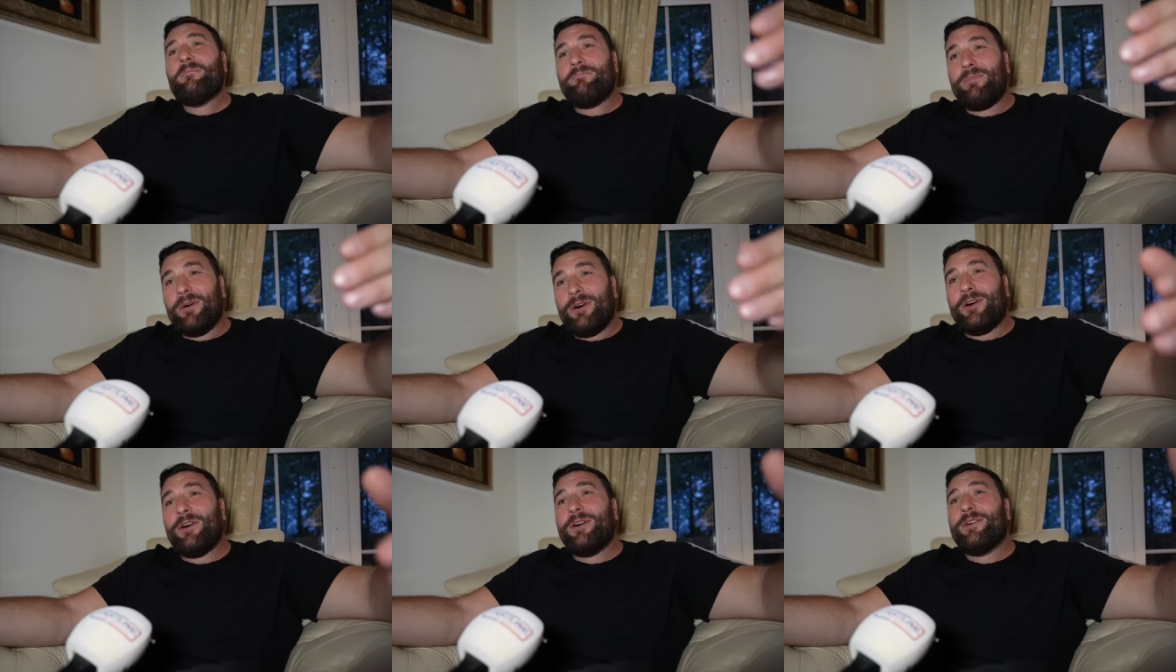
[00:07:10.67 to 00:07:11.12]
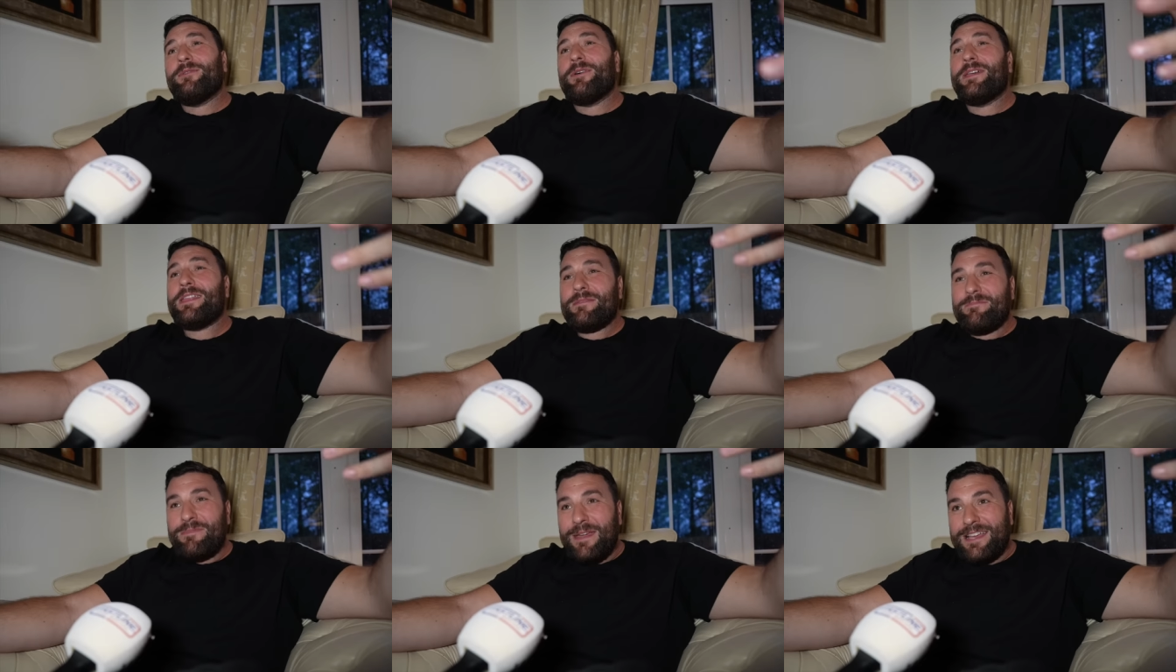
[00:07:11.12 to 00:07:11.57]
But
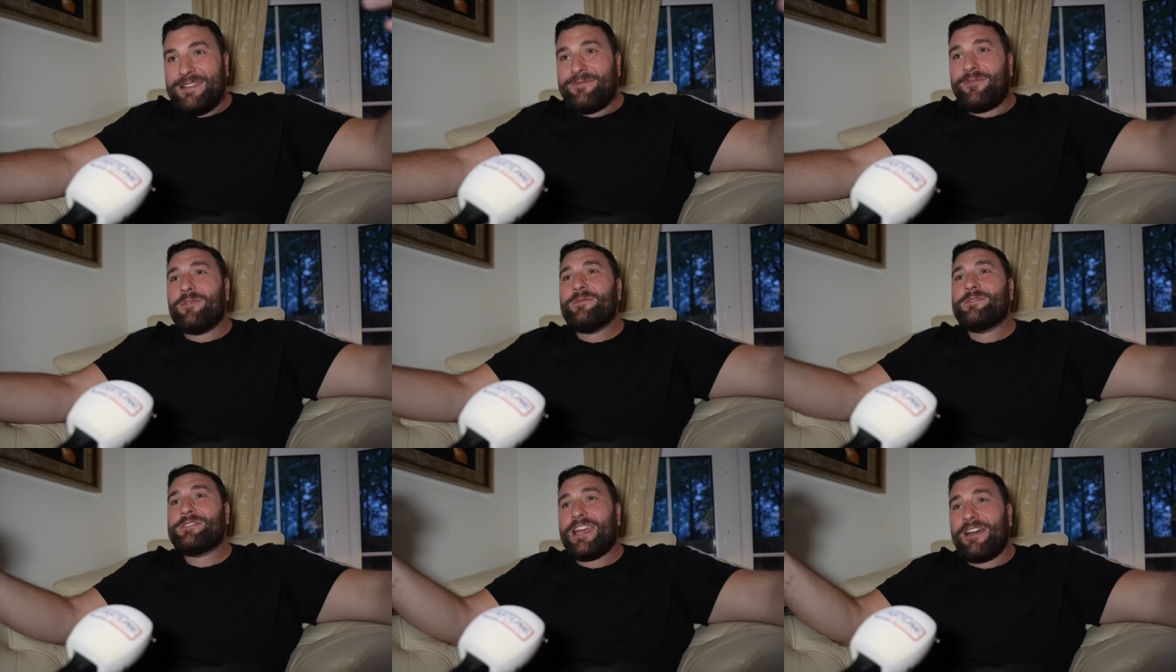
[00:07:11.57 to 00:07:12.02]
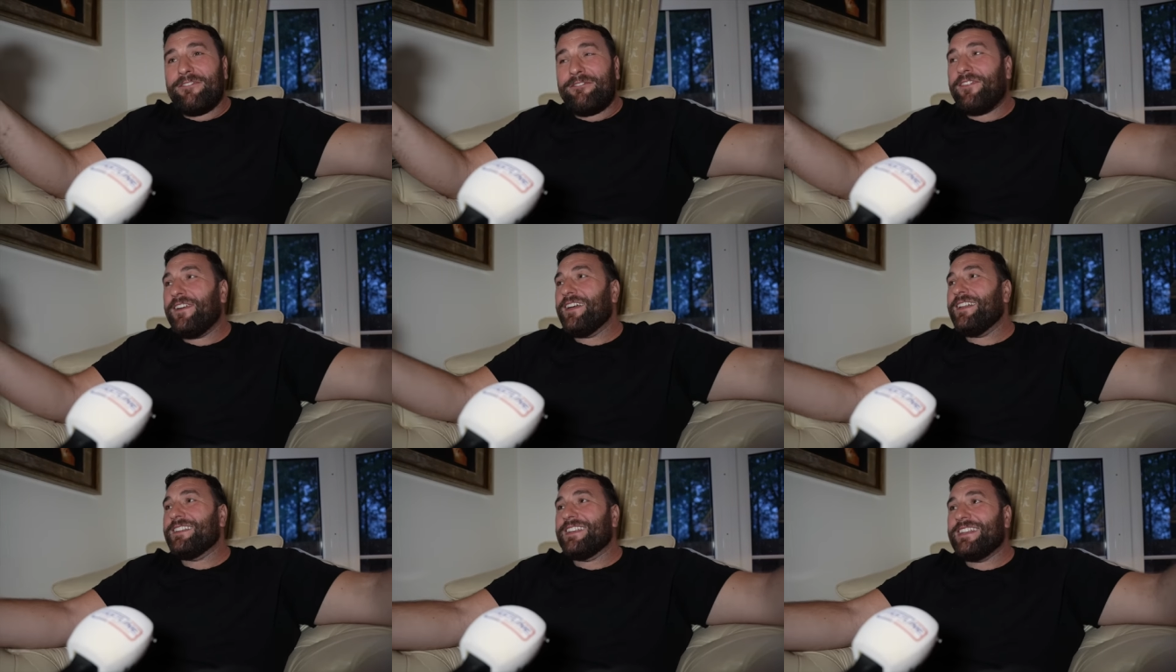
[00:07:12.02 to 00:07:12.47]
with him being from
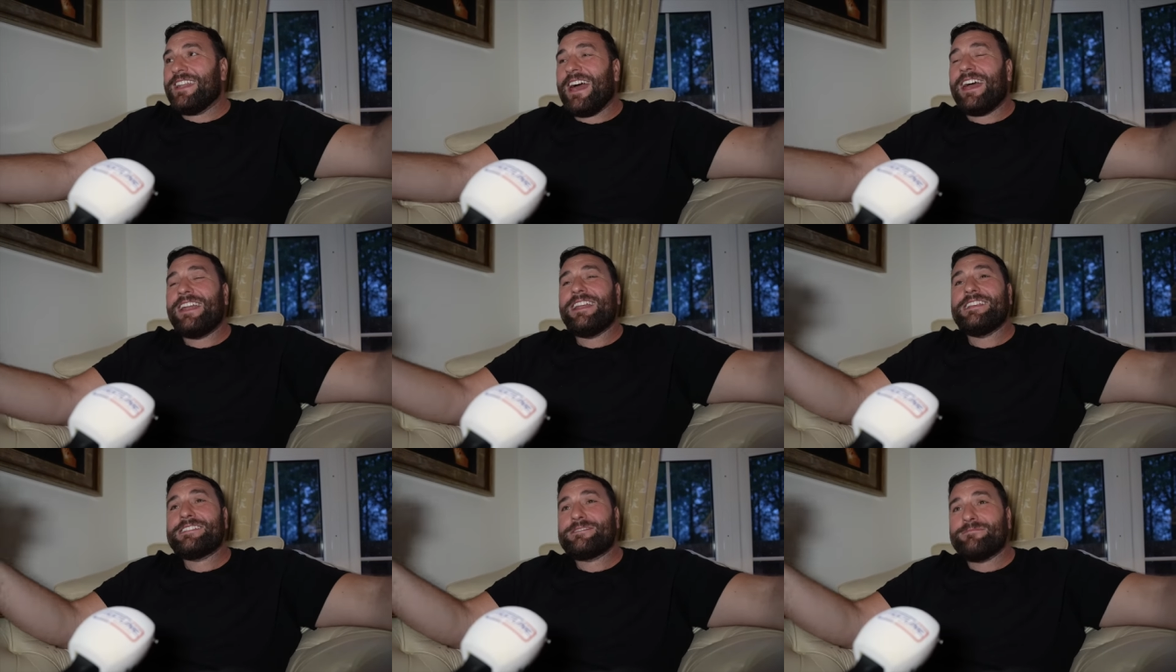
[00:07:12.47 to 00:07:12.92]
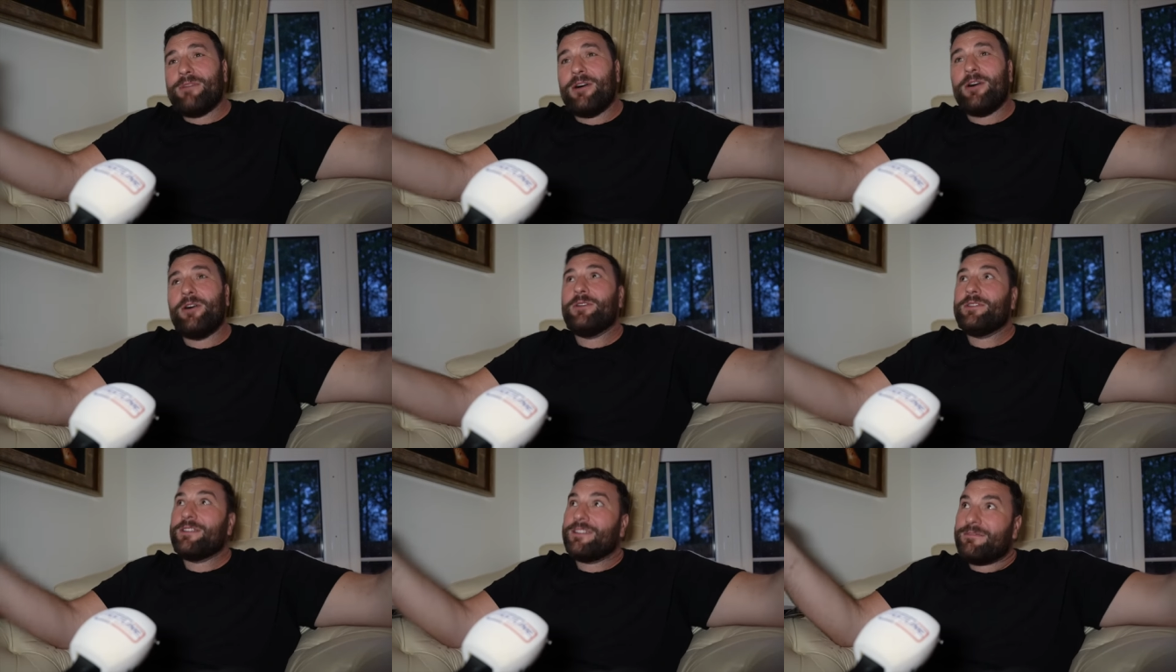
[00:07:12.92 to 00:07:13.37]
Sheffield and that, and he's
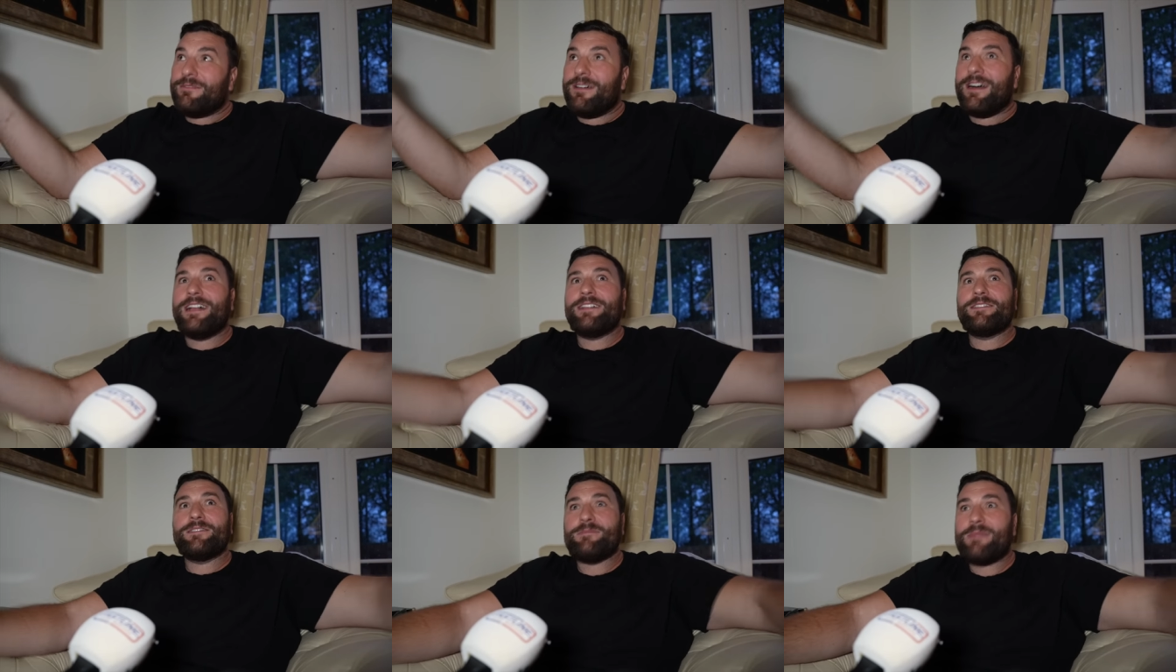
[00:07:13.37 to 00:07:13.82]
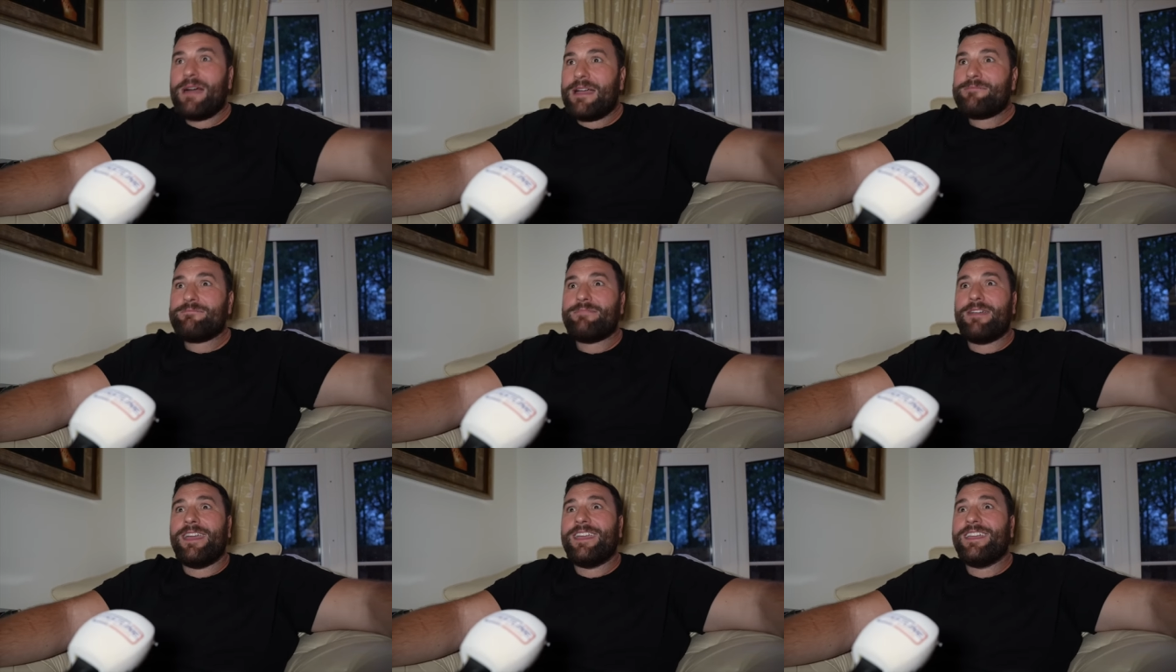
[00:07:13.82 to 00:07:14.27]
mole, well, it
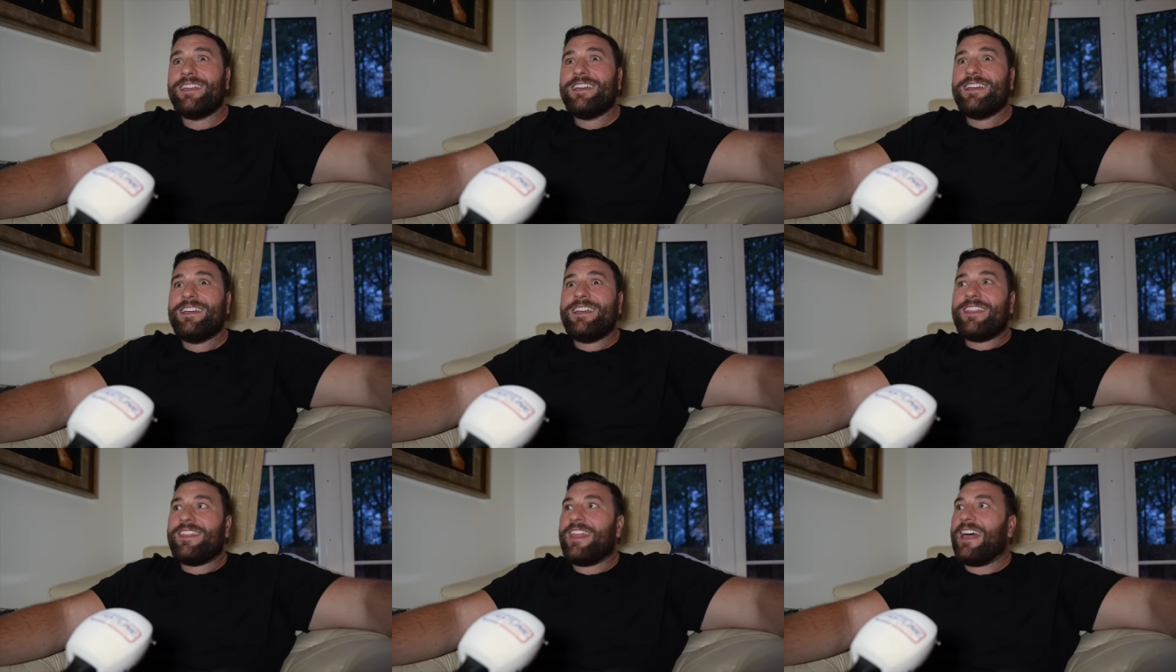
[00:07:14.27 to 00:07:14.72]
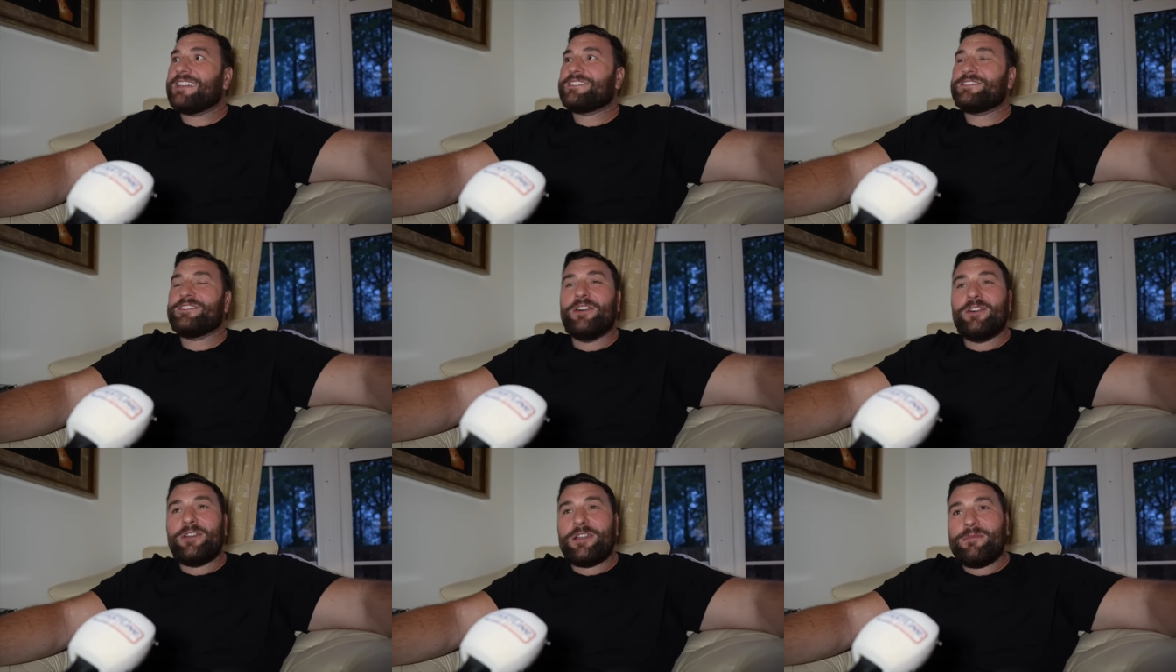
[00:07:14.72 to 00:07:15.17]
might be that's
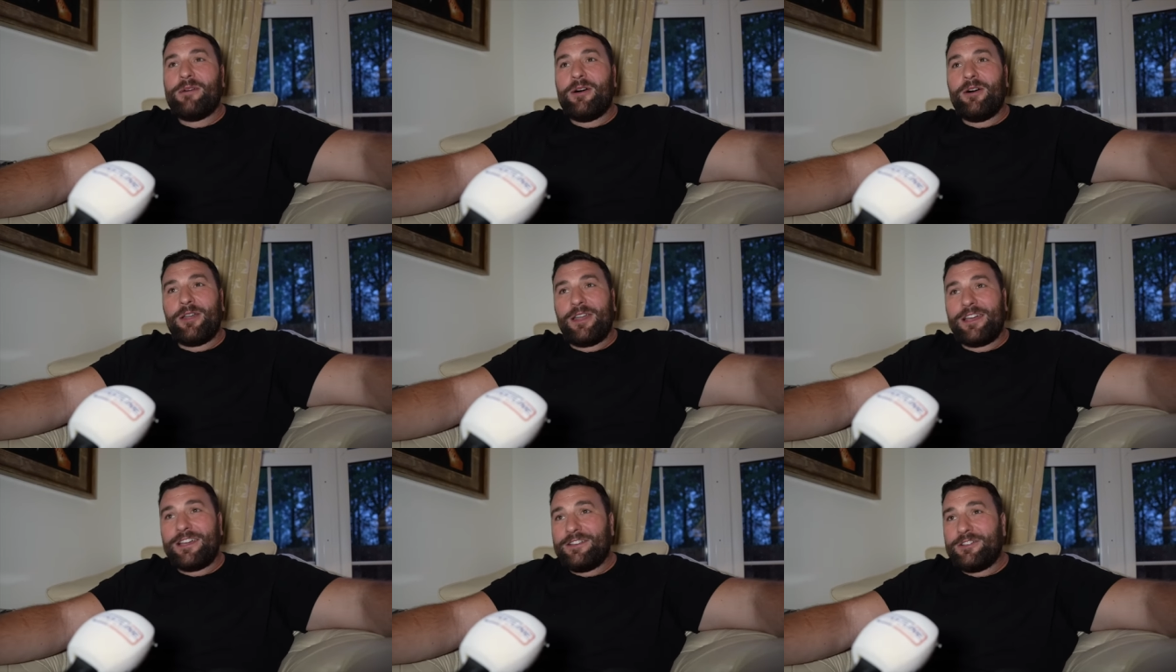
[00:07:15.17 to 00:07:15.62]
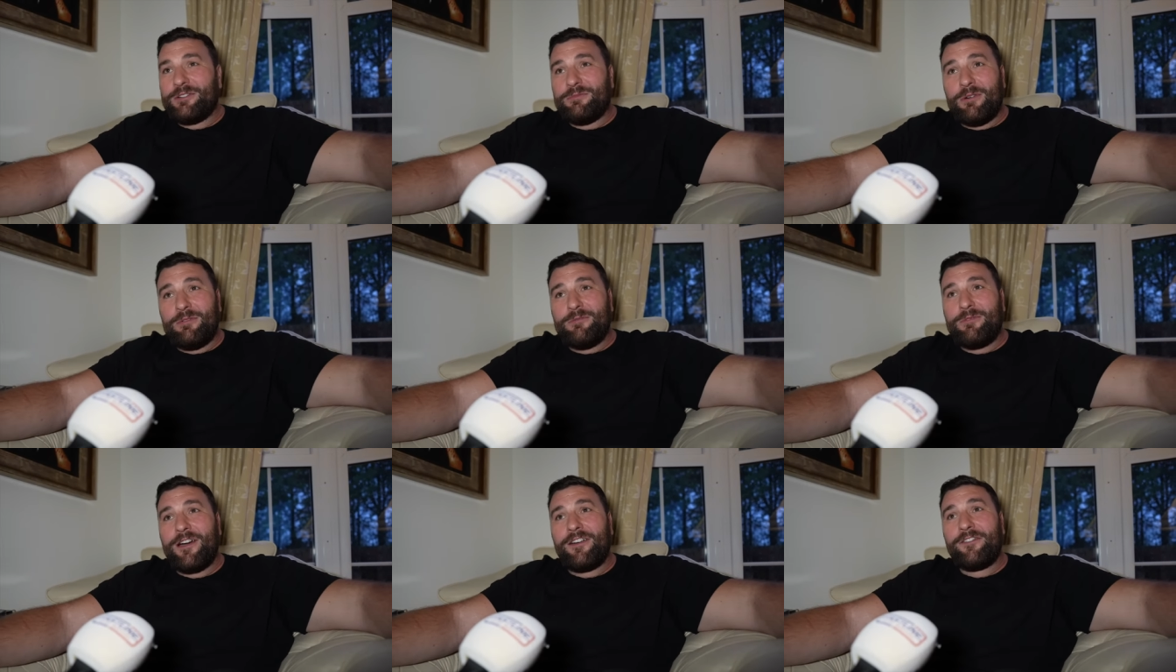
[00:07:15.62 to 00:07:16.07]
the only mole I can come
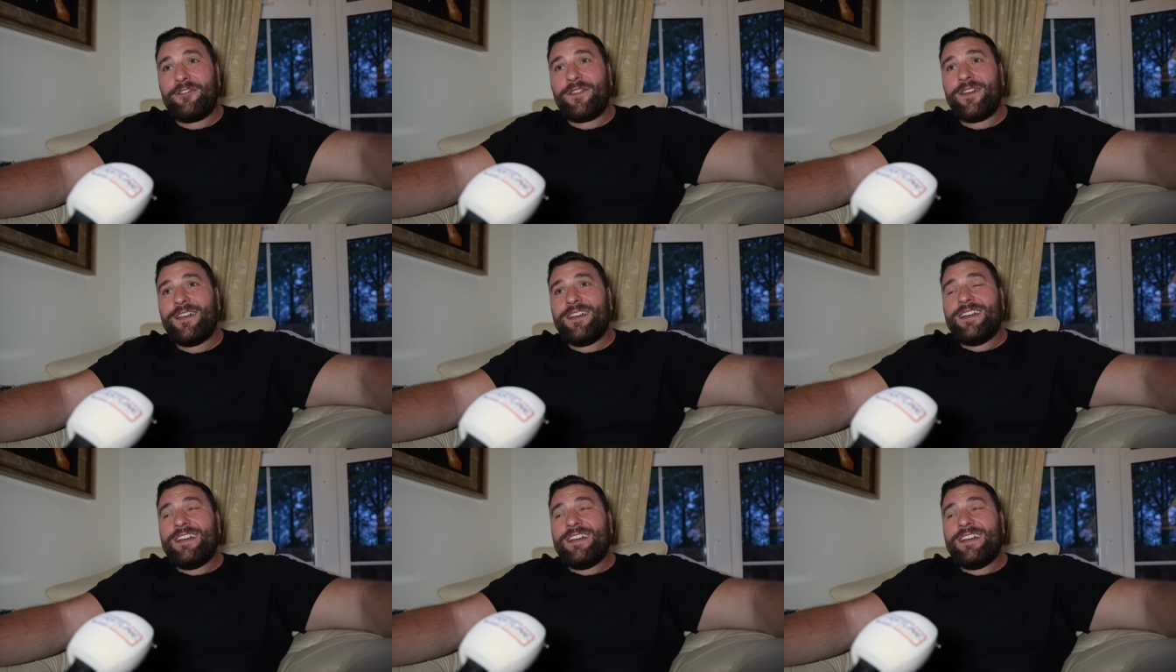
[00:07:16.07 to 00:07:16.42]
up with